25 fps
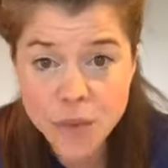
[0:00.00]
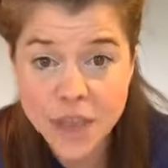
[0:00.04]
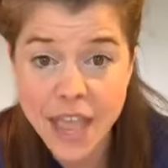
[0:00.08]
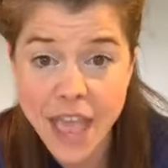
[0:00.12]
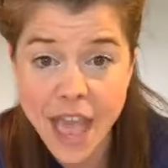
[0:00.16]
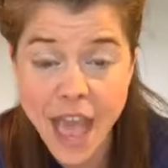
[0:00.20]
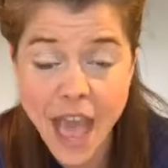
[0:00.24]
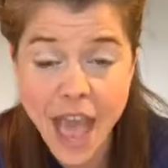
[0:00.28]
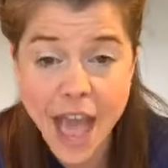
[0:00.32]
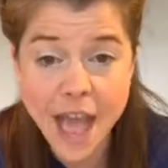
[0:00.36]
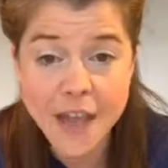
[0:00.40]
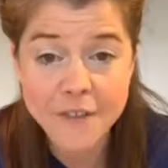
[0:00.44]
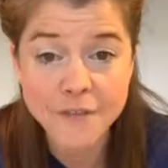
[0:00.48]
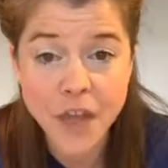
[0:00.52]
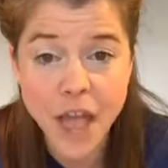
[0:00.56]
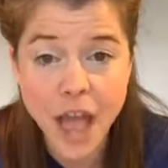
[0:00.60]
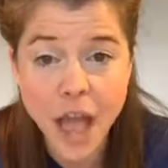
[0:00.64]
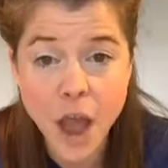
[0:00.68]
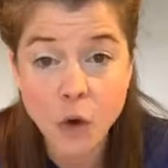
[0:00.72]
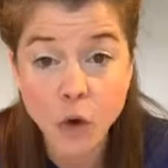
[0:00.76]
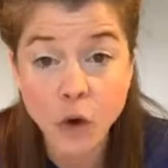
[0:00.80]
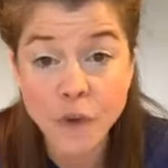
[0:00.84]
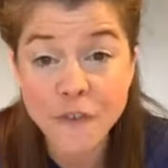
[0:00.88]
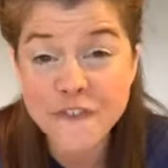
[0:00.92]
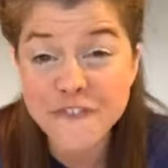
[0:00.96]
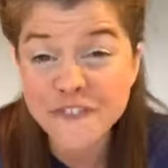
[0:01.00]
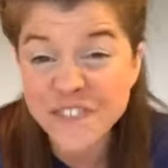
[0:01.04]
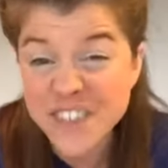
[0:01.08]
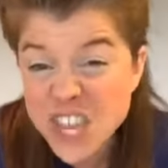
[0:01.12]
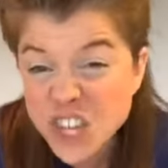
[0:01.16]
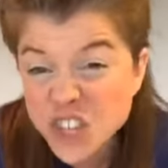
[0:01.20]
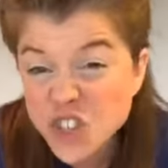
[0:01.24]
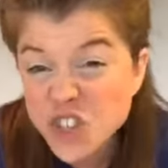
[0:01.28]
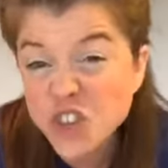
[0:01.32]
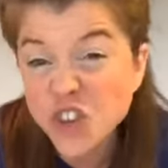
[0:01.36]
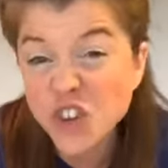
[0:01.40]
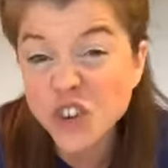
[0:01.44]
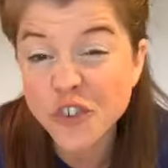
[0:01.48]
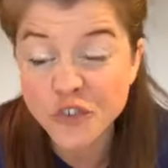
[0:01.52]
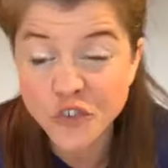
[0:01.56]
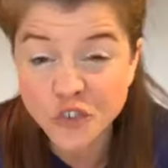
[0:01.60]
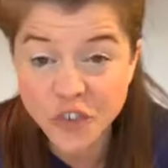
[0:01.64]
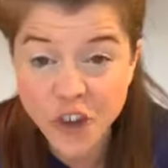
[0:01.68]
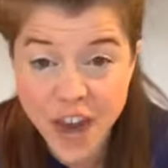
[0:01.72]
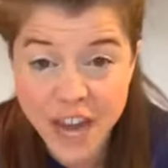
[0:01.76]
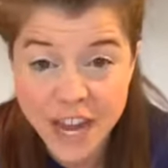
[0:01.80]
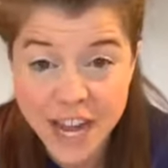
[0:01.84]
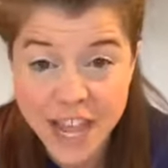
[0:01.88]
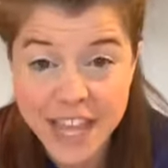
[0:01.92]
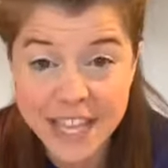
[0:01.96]
We have our featured
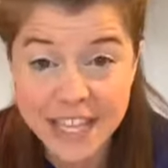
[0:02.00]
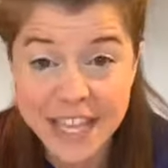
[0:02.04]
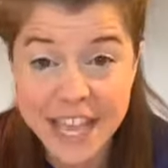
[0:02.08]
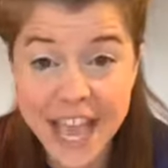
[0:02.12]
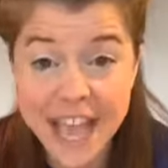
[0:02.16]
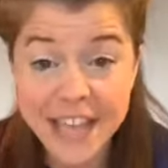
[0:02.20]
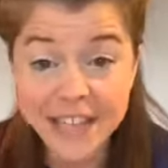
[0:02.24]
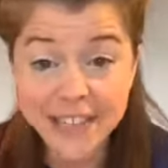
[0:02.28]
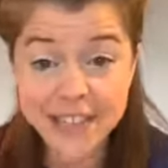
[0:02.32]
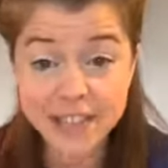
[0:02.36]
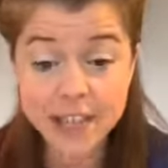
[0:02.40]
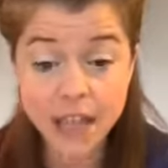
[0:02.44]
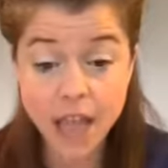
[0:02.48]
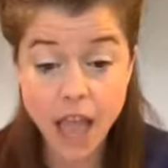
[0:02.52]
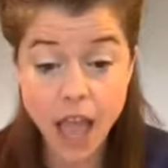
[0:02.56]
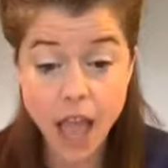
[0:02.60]
Friday guest.